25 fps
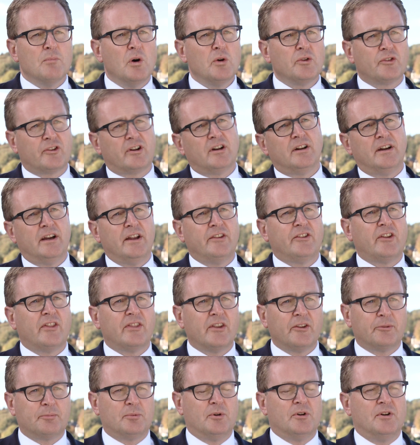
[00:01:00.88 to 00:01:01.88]
Most clients
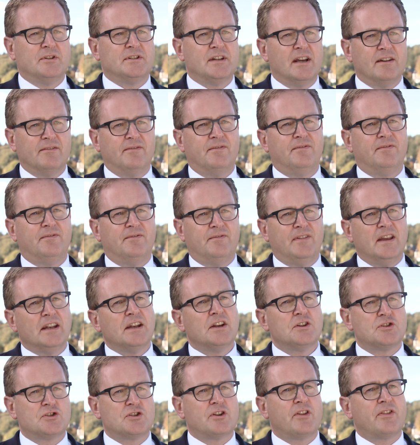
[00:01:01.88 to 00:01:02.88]
at this point have
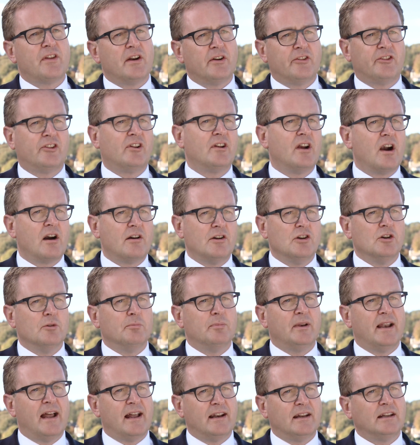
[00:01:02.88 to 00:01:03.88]
finished their scenario
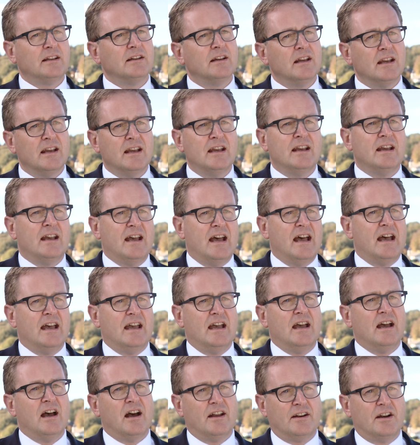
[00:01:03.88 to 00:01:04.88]
planning
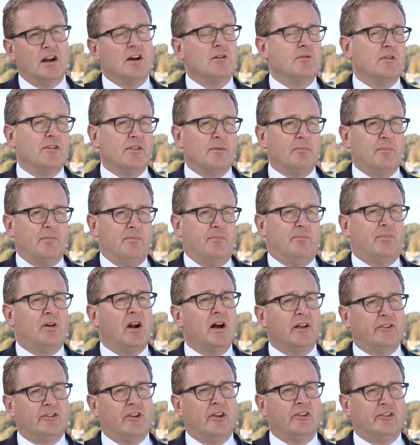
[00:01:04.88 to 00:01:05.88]
and are now in the
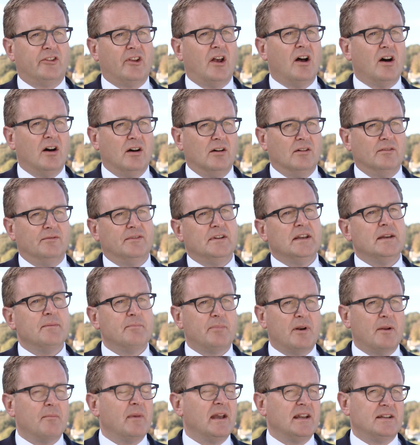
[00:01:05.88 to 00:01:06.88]
process of
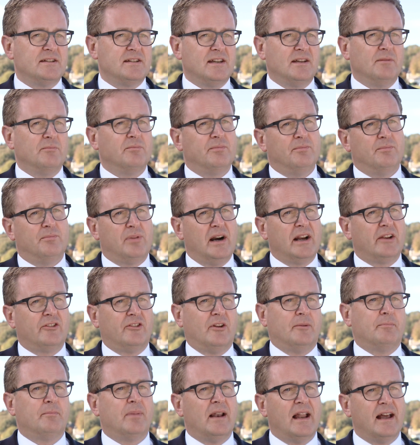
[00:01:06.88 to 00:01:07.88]
implementing
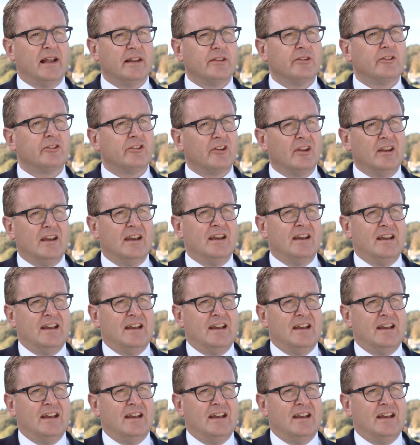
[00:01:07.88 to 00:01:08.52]
Brexit plans.